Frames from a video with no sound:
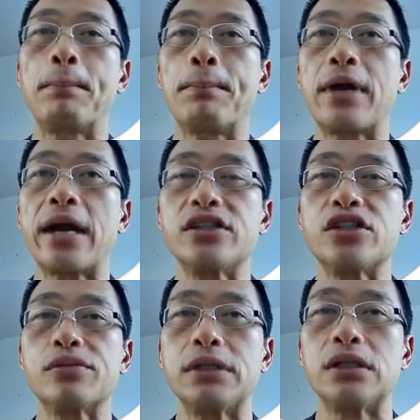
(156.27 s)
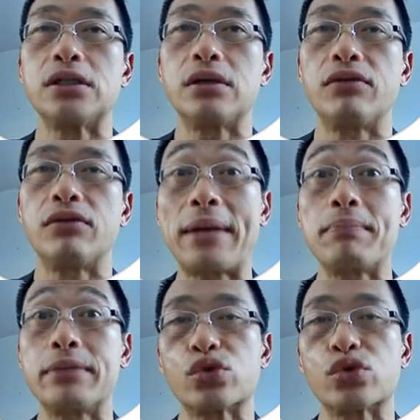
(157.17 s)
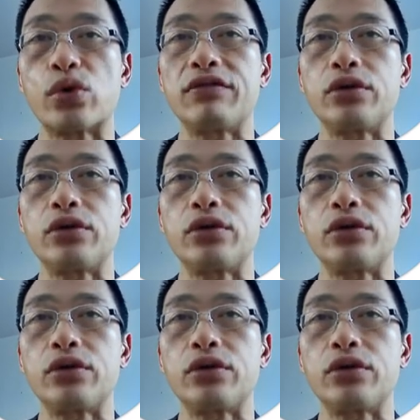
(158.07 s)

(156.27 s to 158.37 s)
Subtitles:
price per rent per square